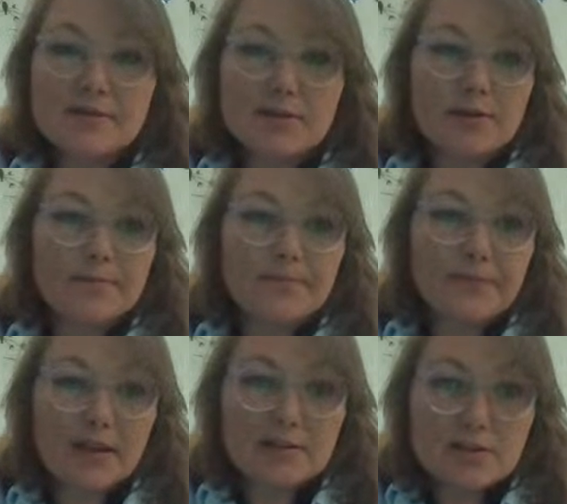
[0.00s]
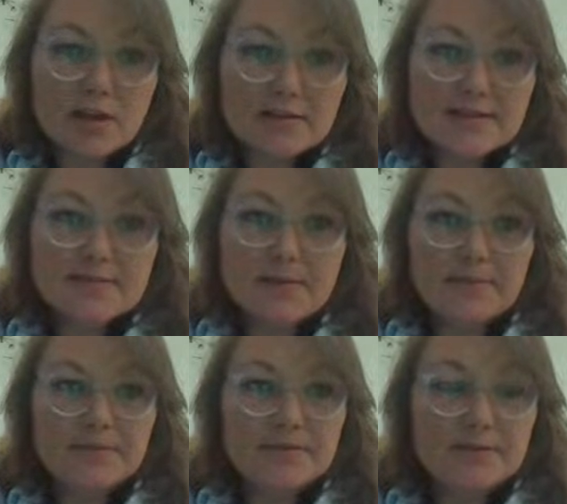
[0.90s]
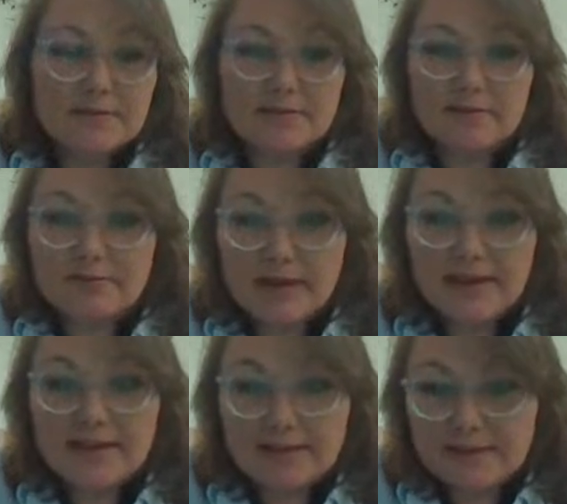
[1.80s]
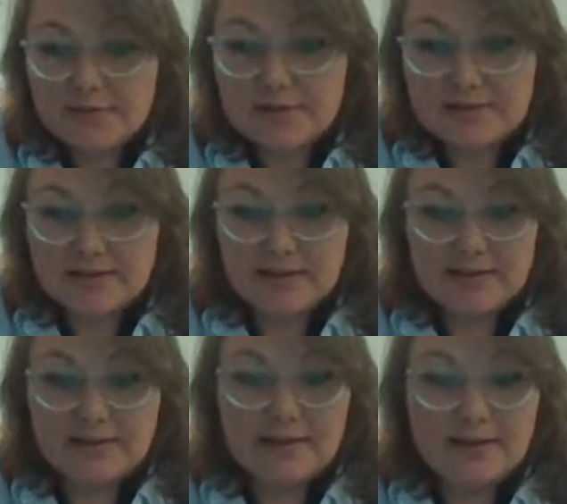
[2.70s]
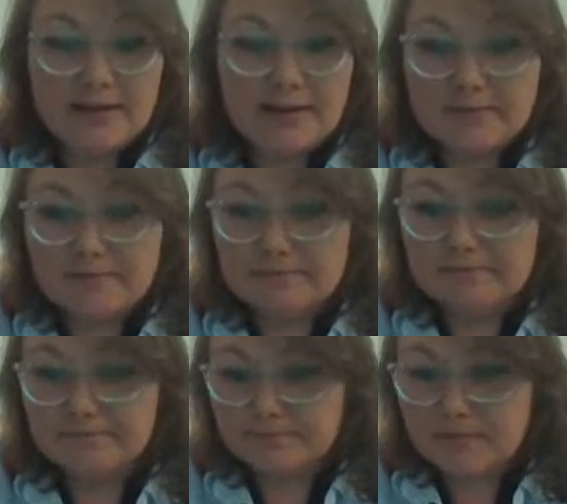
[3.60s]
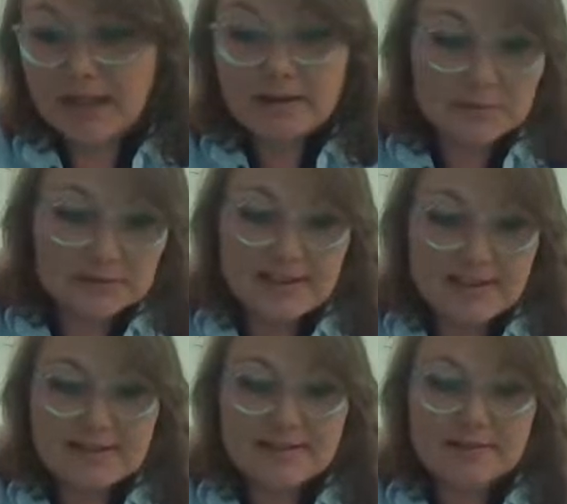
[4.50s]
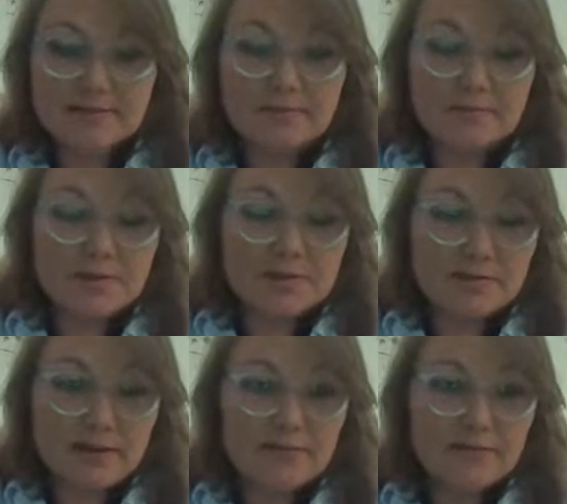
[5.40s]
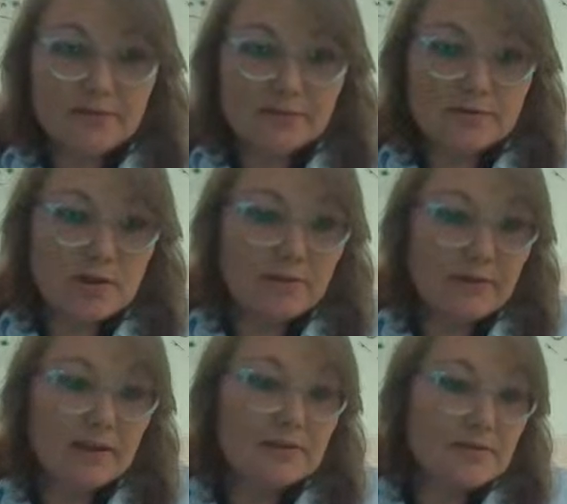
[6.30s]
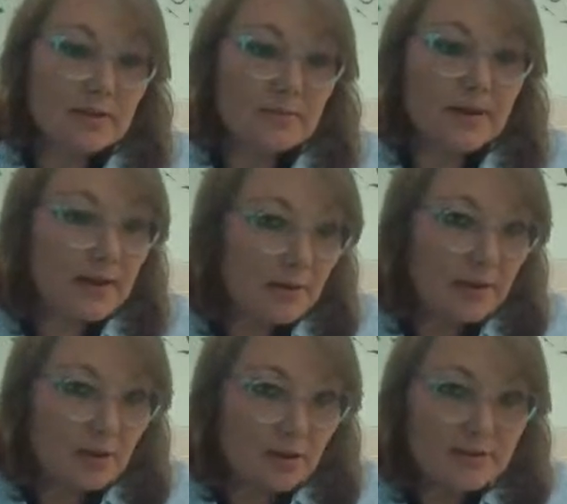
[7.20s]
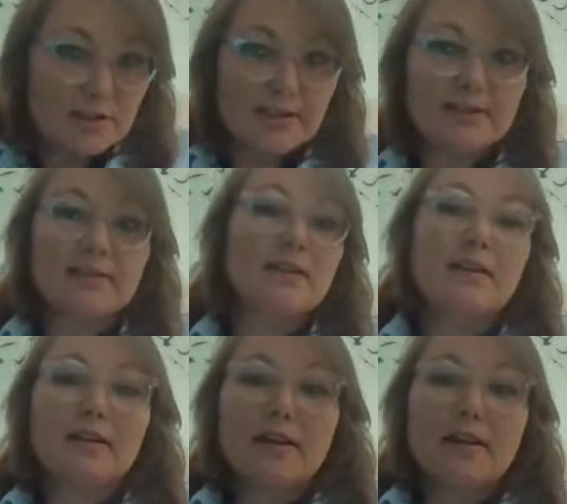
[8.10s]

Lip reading: So Charles has mapped really interesting animal data, which is great for trying to reconstruct paleoecology.